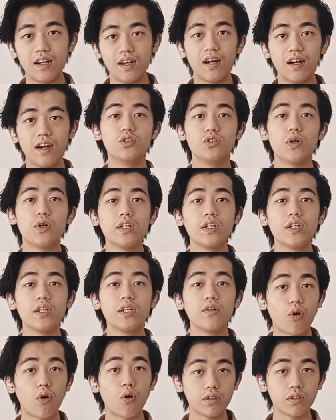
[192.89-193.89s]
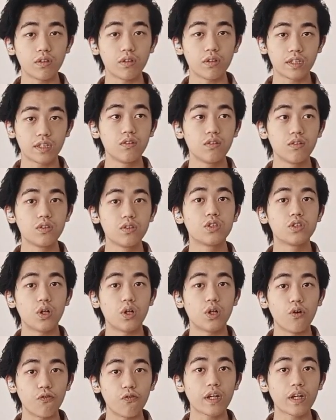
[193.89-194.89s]

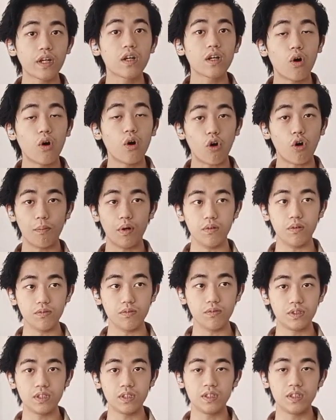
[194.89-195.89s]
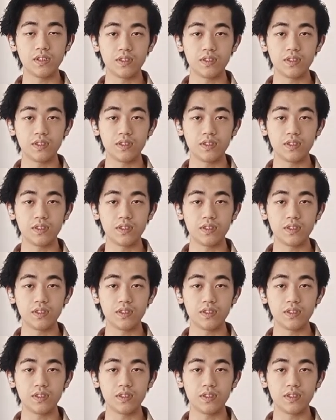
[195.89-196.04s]
adrenocorticotrophic hormones.